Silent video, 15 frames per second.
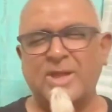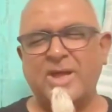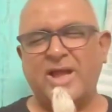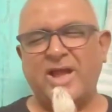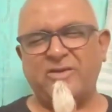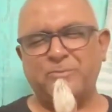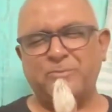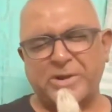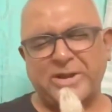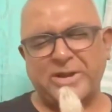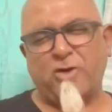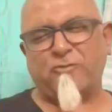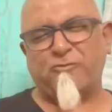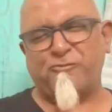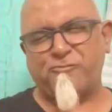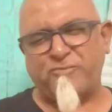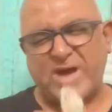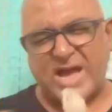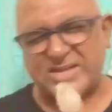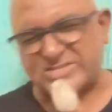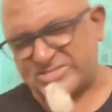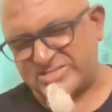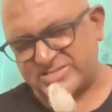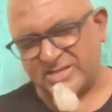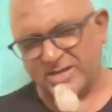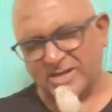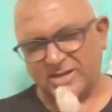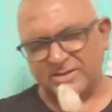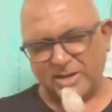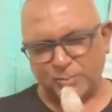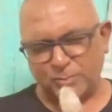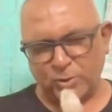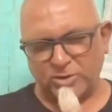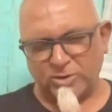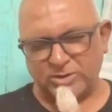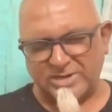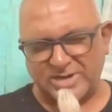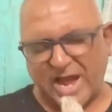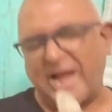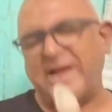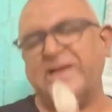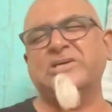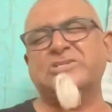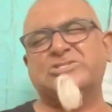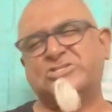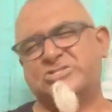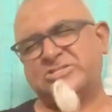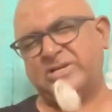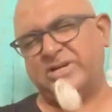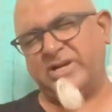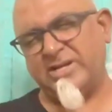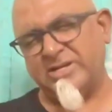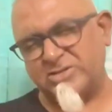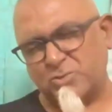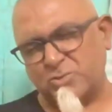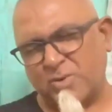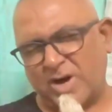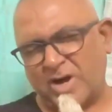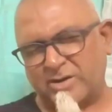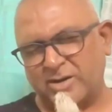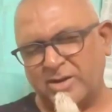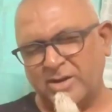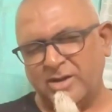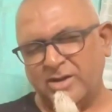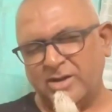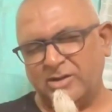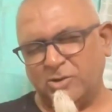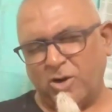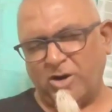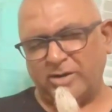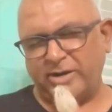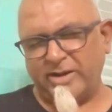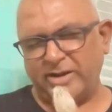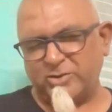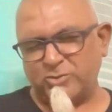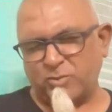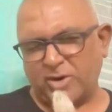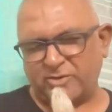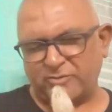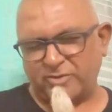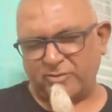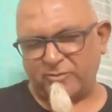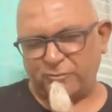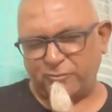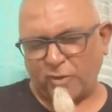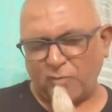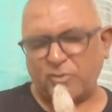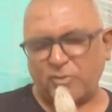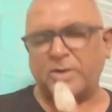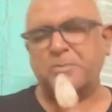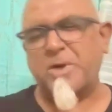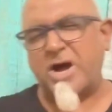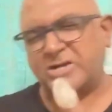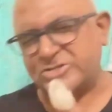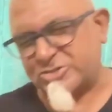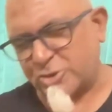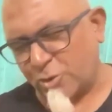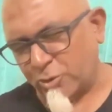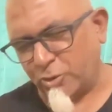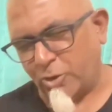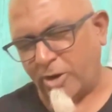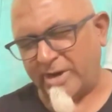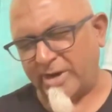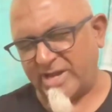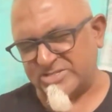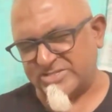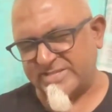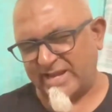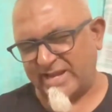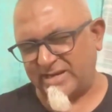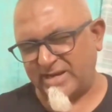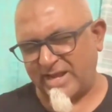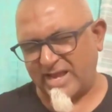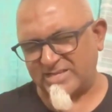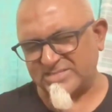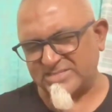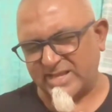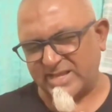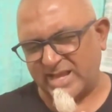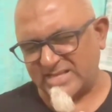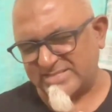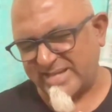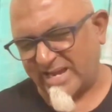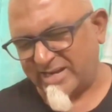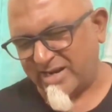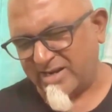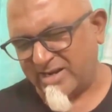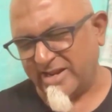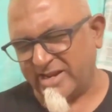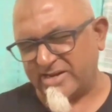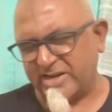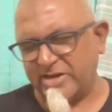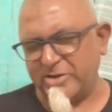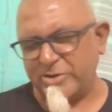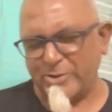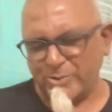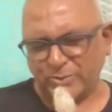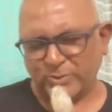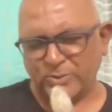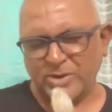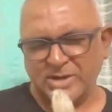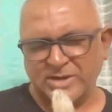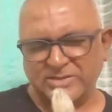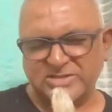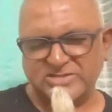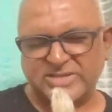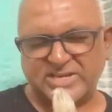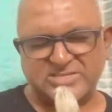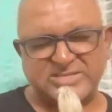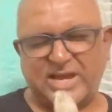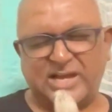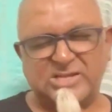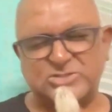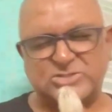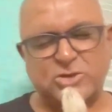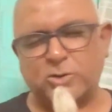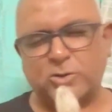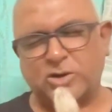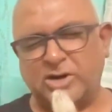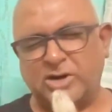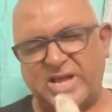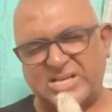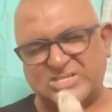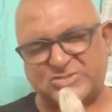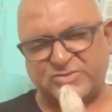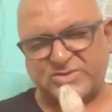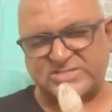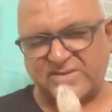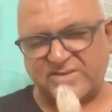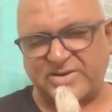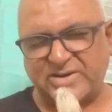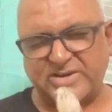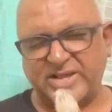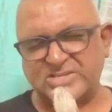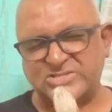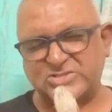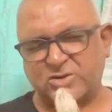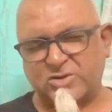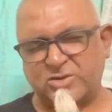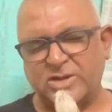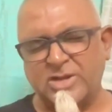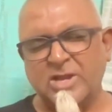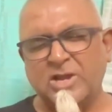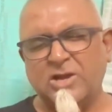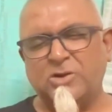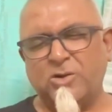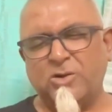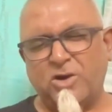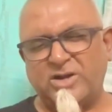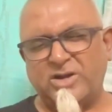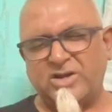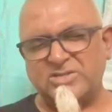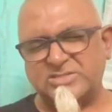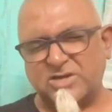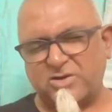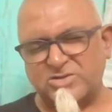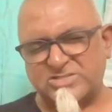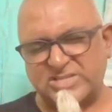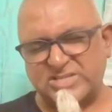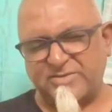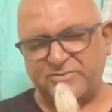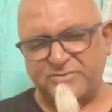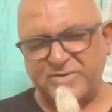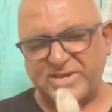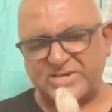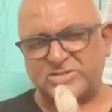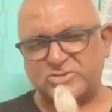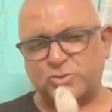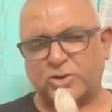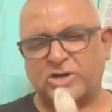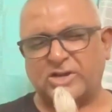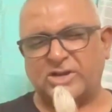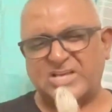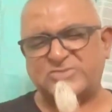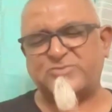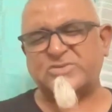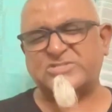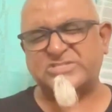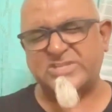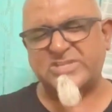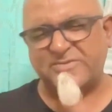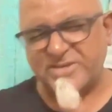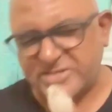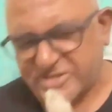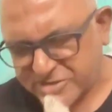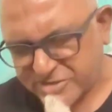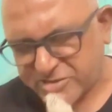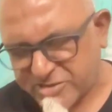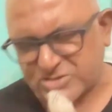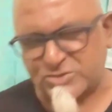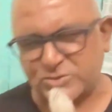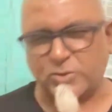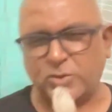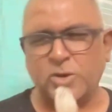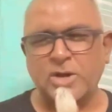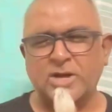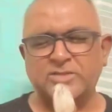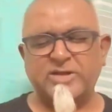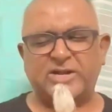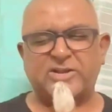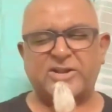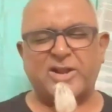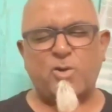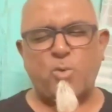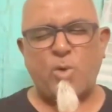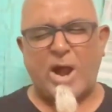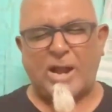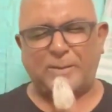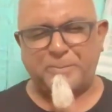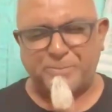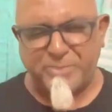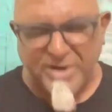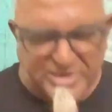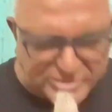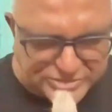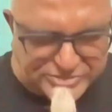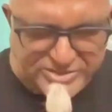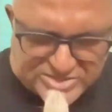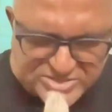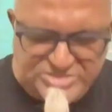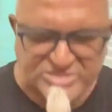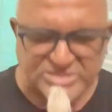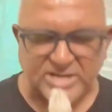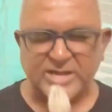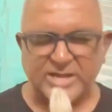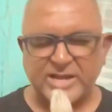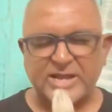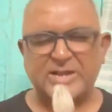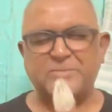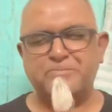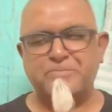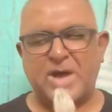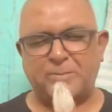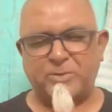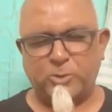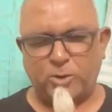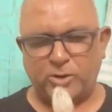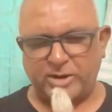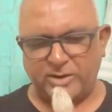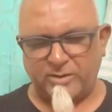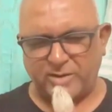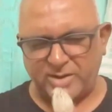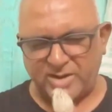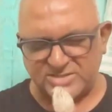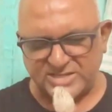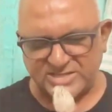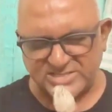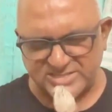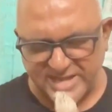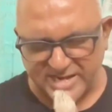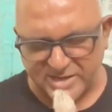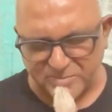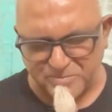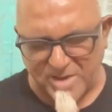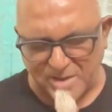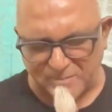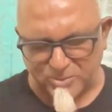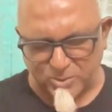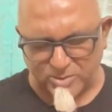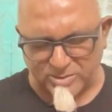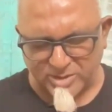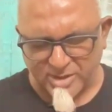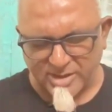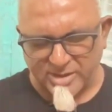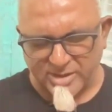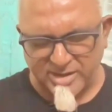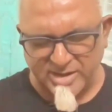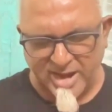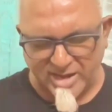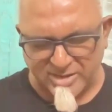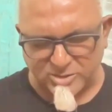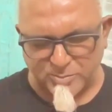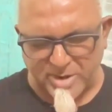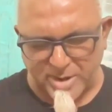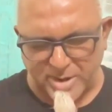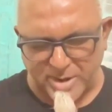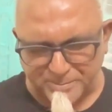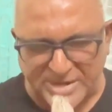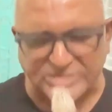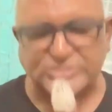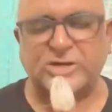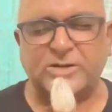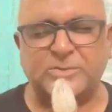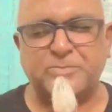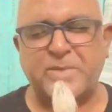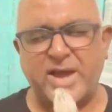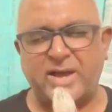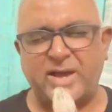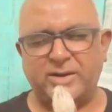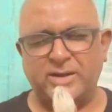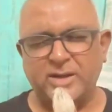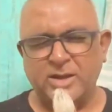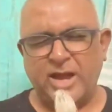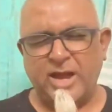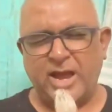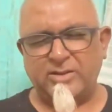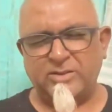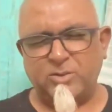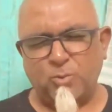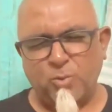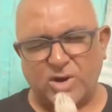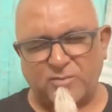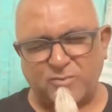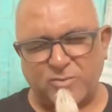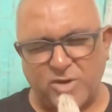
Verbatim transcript: and bring out facts that will guide us into our Lord, into our forward march, oh Lord, as Dan as as Daniel did. He knew this exile is not going to last for seven days or Lord uh, or seven weeks. It's going to last for 70 years. So that required patience in Babylon. As he stayed in Babylon, he had to be a patient man. And the word of